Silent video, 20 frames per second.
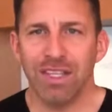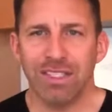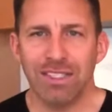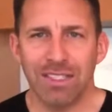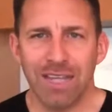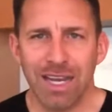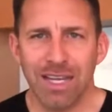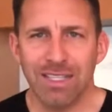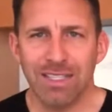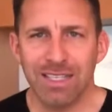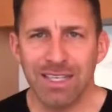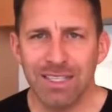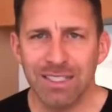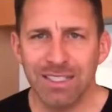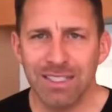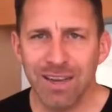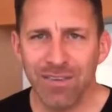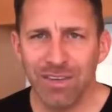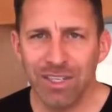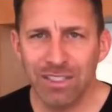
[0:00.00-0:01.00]
this
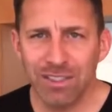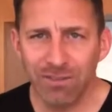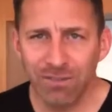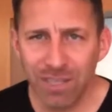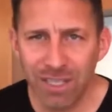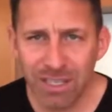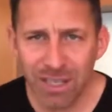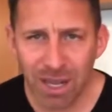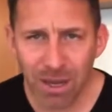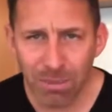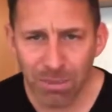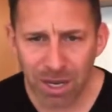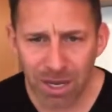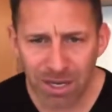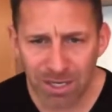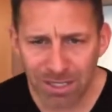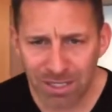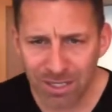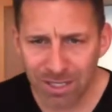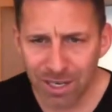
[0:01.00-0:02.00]
1970s VW
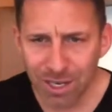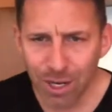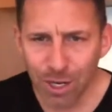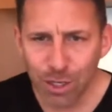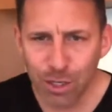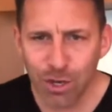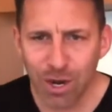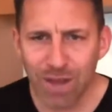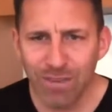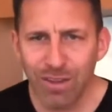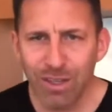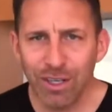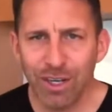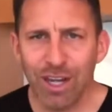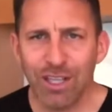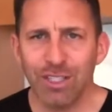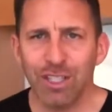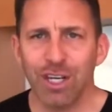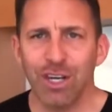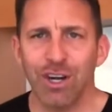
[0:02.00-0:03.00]
bus traveling
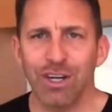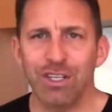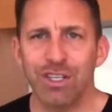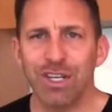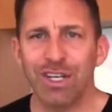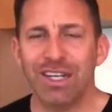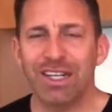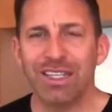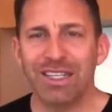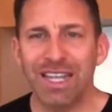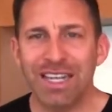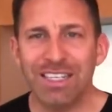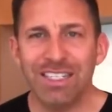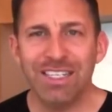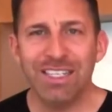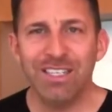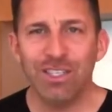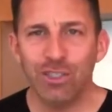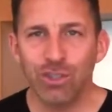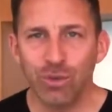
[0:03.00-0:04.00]
across the country,
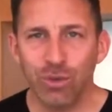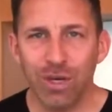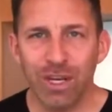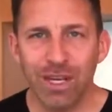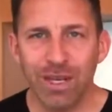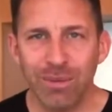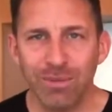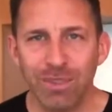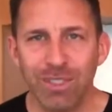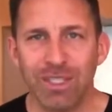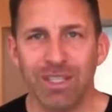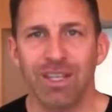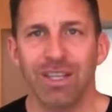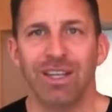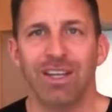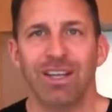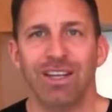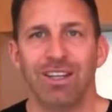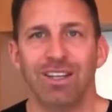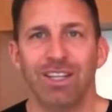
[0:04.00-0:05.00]
collecting dreams,
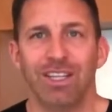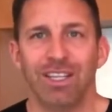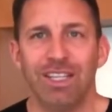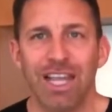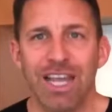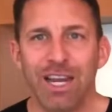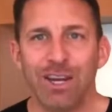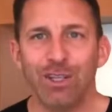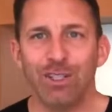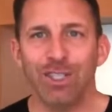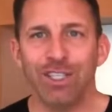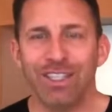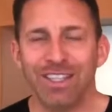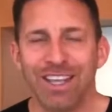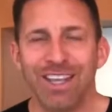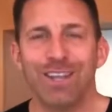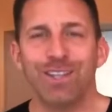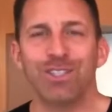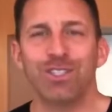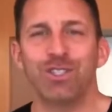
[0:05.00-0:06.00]
layers and
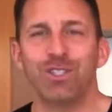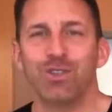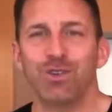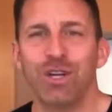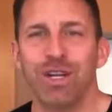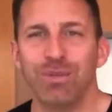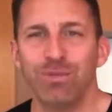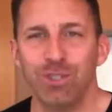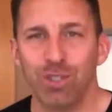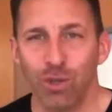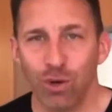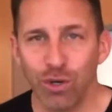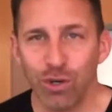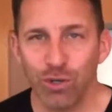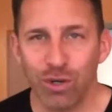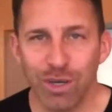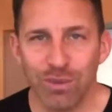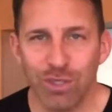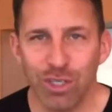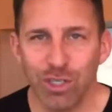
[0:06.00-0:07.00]
layers of dreams, your
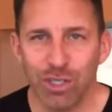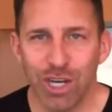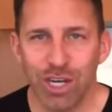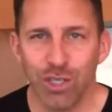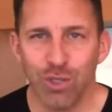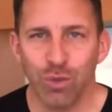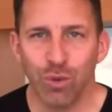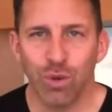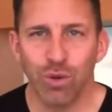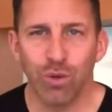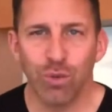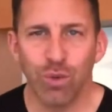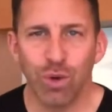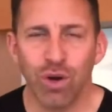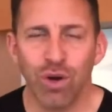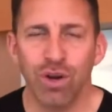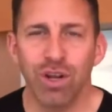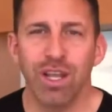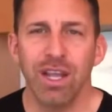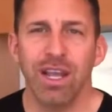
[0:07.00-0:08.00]
dreams to change the world of the
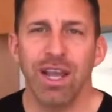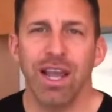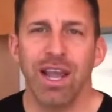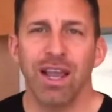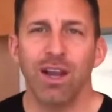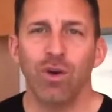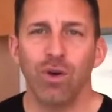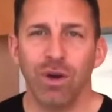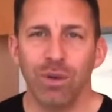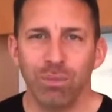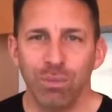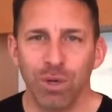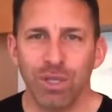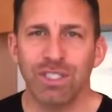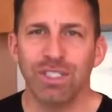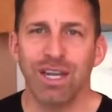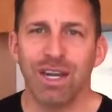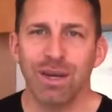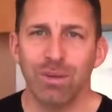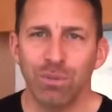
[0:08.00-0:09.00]
word, and going book
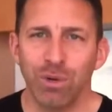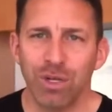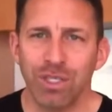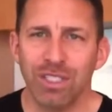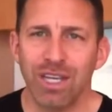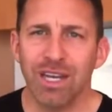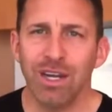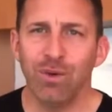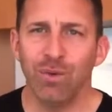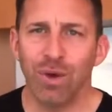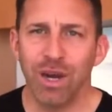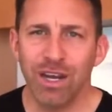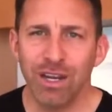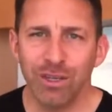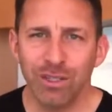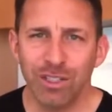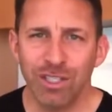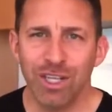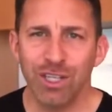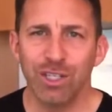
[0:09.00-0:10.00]
signing to book signing,
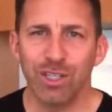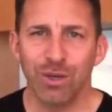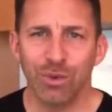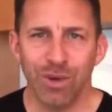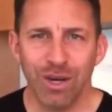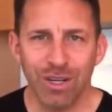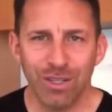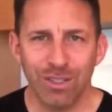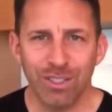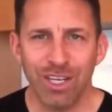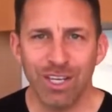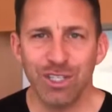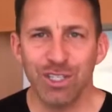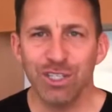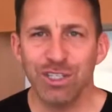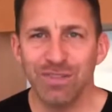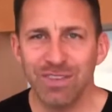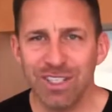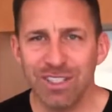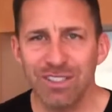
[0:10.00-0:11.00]
radio station to radio
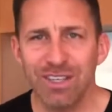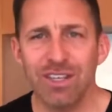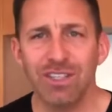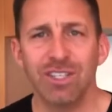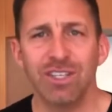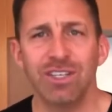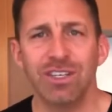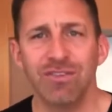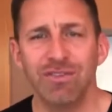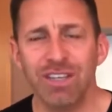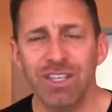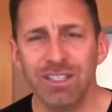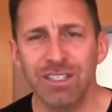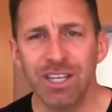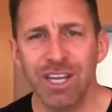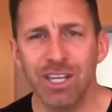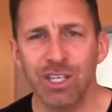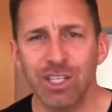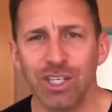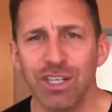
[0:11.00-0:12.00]
station, TV station to TV
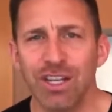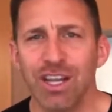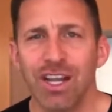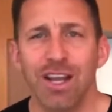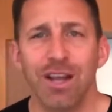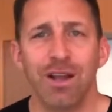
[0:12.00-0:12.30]
station.